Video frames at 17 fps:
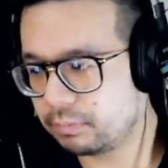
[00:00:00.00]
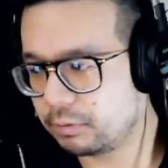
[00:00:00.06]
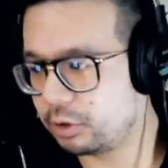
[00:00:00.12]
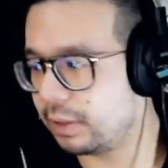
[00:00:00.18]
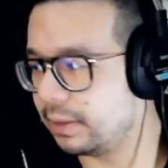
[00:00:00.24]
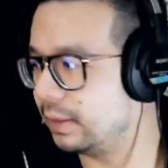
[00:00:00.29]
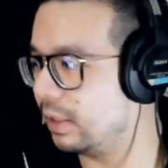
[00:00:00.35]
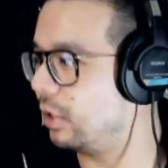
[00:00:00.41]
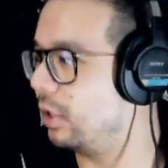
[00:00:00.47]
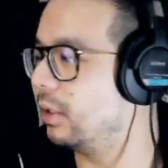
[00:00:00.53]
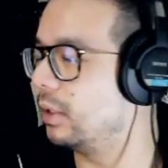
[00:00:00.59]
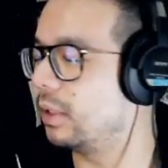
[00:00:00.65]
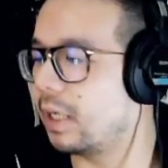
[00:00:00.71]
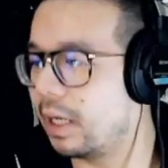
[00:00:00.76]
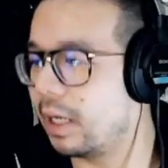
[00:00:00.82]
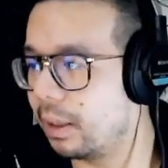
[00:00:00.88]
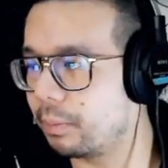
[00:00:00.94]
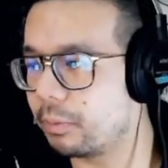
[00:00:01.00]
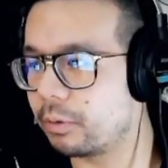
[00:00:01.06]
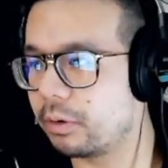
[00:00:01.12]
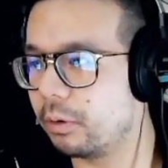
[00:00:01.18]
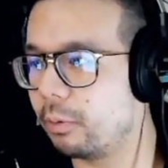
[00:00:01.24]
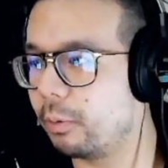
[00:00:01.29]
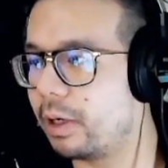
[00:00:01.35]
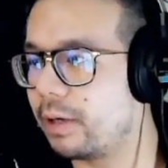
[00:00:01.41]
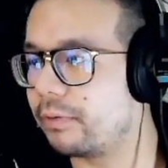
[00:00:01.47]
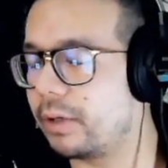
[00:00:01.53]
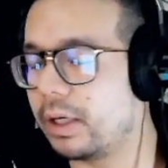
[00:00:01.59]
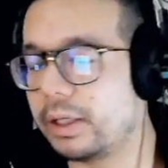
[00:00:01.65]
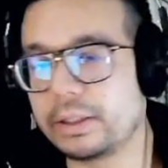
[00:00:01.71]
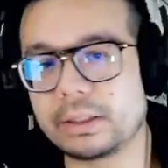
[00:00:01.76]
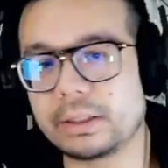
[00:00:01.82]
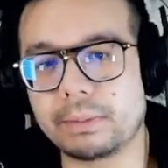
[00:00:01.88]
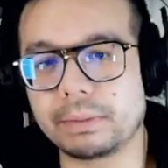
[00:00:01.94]
transition time or whatever.
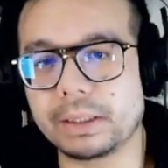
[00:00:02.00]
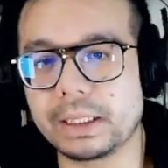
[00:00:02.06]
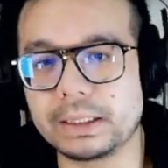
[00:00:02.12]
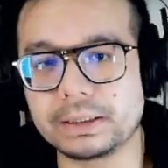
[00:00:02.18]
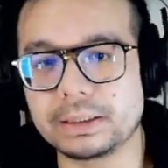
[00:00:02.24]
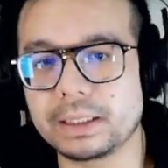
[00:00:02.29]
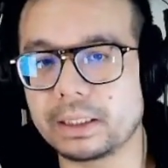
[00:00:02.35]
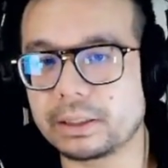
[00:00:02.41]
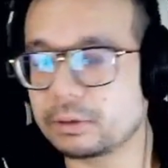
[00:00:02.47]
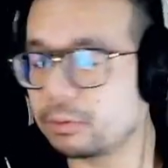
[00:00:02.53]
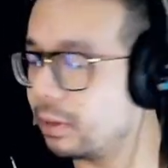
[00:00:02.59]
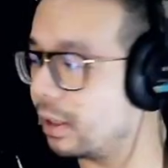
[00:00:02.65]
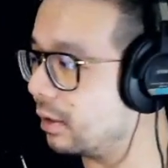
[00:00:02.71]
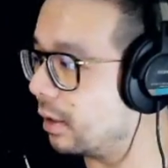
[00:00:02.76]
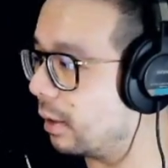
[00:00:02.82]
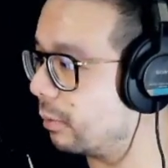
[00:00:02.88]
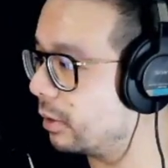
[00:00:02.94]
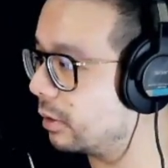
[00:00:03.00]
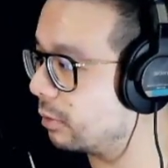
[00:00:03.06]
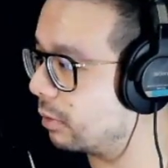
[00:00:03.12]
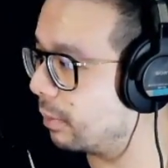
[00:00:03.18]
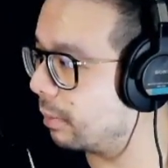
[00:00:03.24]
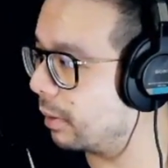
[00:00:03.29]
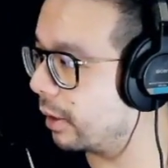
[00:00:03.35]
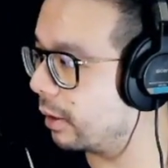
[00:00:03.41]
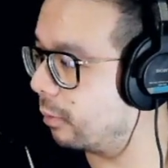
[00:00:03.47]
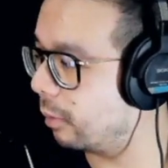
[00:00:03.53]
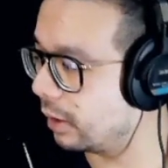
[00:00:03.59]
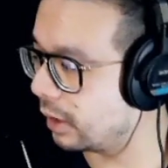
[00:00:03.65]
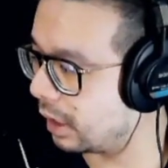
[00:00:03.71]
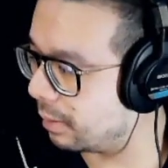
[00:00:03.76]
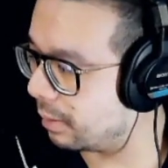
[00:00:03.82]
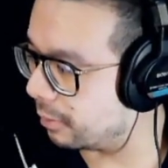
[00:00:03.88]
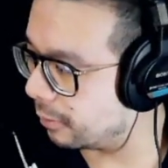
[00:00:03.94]
I'm lazy. I just want to plug in one
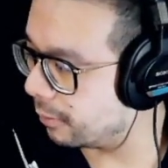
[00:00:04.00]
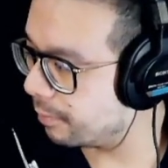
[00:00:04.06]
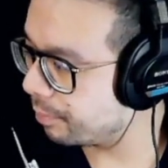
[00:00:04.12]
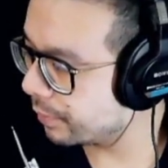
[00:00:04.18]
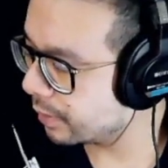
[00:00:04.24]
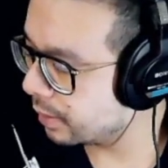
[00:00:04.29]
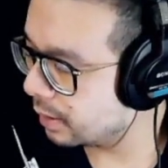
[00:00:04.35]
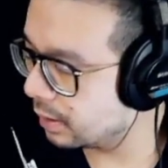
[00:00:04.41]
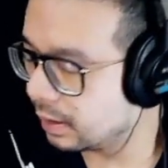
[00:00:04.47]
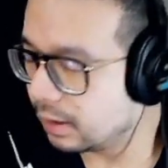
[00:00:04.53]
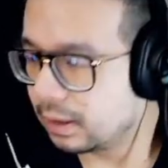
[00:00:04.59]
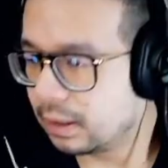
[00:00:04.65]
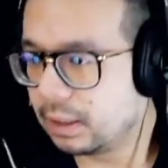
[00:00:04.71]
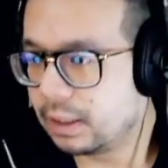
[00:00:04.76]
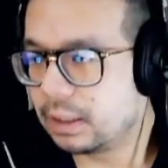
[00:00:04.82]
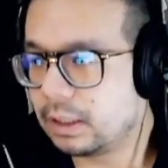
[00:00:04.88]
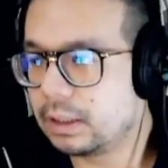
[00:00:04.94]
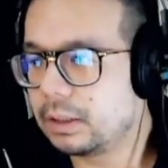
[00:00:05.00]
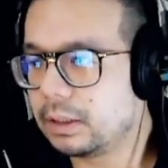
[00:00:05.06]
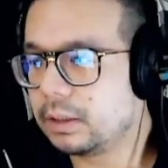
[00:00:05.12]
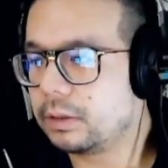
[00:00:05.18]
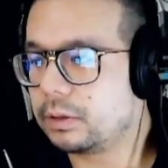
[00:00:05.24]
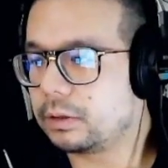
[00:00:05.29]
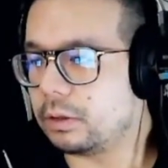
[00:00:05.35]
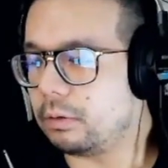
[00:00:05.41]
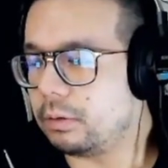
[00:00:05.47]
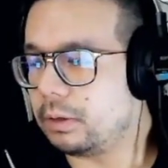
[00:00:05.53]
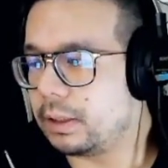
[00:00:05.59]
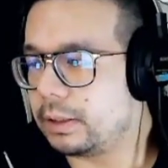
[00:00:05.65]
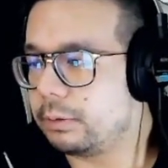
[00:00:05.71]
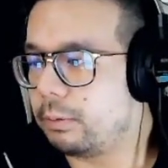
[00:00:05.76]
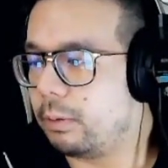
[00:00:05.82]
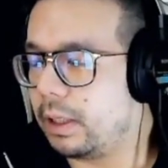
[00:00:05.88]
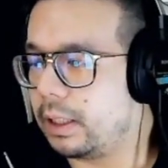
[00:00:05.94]
cable. So
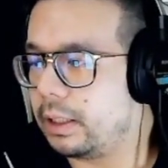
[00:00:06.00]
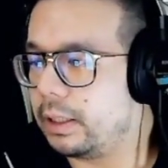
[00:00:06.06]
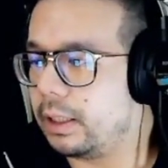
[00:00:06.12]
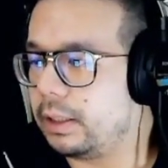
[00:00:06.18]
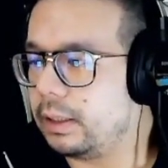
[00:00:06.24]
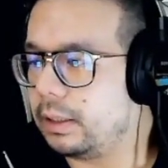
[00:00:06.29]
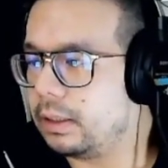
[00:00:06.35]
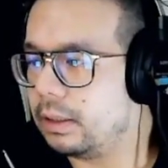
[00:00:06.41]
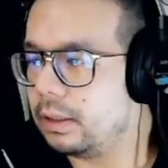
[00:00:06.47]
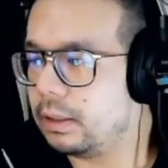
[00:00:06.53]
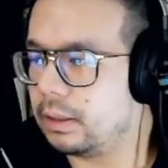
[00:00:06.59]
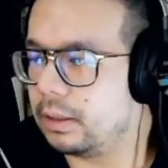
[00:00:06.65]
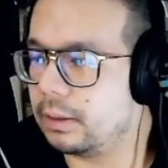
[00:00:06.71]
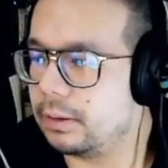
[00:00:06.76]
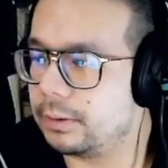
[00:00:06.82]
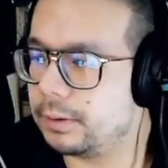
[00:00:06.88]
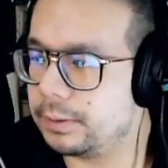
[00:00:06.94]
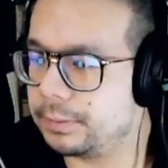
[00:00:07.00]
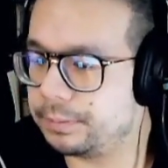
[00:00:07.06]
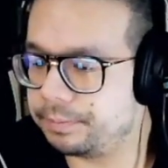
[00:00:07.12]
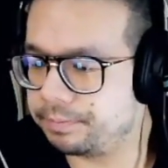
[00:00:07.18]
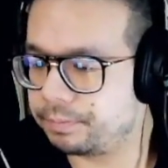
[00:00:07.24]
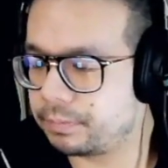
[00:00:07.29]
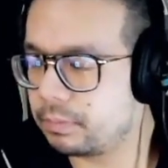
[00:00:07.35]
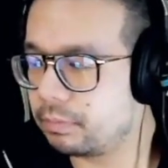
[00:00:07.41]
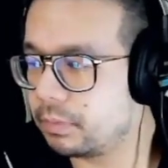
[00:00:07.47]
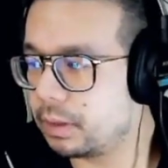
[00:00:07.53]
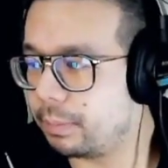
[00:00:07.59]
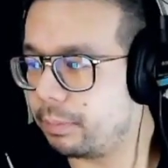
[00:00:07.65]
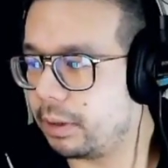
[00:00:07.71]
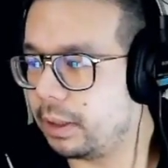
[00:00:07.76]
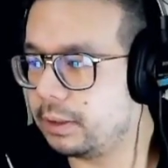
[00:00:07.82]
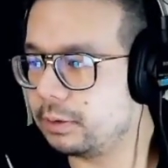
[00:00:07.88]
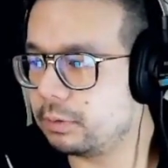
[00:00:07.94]
that's why I got it. The
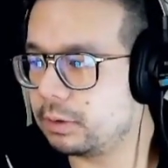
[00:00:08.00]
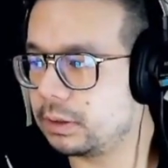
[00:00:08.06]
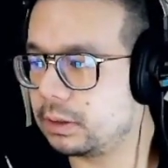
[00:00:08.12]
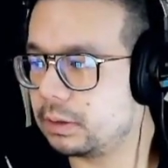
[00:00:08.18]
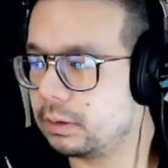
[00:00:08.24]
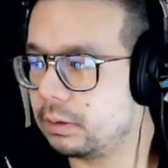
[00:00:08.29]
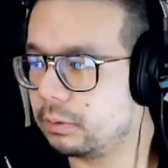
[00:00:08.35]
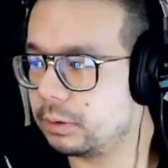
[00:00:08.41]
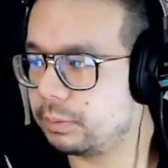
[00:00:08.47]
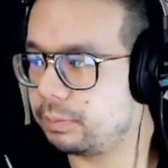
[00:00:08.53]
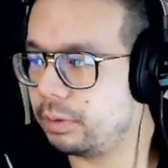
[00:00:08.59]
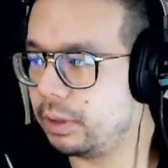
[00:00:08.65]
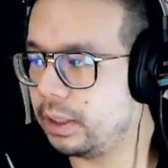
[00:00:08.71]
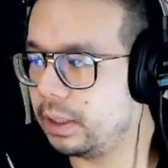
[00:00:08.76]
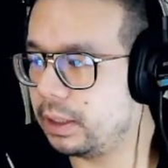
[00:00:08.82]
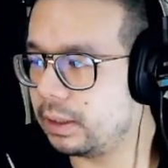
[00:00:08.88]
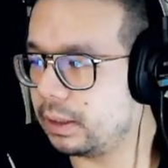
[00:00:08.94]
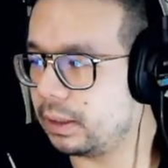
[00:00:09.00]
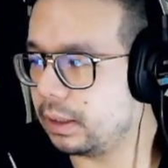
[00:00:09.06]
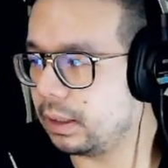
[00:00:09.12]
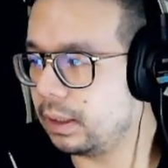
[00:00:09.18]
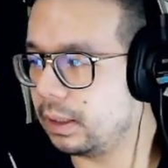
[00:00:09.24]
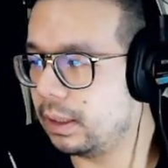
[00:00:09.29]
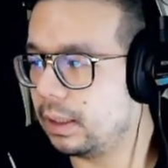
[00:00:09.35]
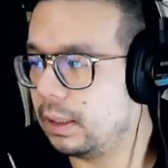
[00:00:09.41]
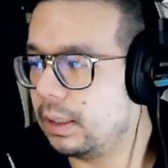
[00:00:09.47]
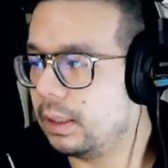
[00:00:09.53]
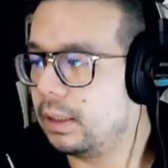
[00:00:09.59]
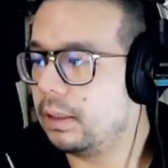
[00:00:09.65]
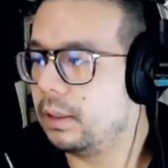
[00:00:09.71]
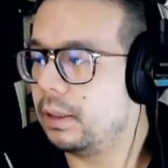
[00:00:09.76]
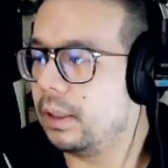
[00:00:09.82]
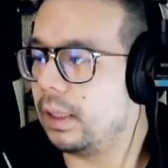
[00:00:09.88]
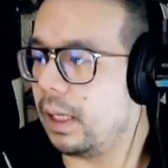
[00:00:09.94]
price was pretty good,
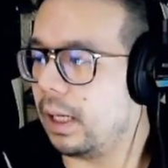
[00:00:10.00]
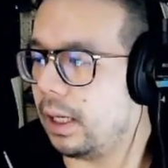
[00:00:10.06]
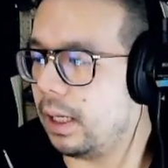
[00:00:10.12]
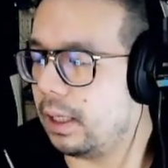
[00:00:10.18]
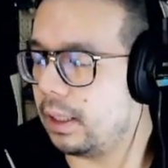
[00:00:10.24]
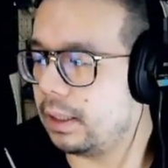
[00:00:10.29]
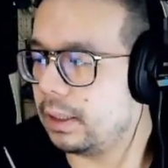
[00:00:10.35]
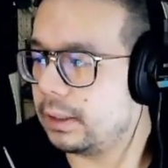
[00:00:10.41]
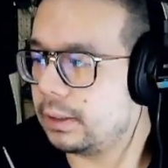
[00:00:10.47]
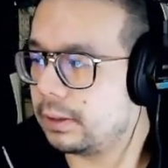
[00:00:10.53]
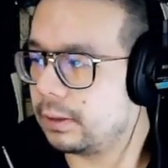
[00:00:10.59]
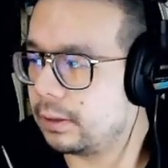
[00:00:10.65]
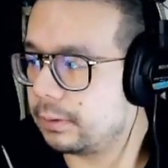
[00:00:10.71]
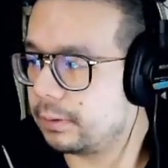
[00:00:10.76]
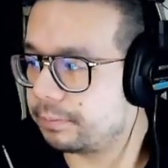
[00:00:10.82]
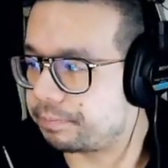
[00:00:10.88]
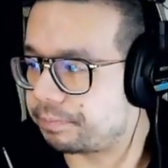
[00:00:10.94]
and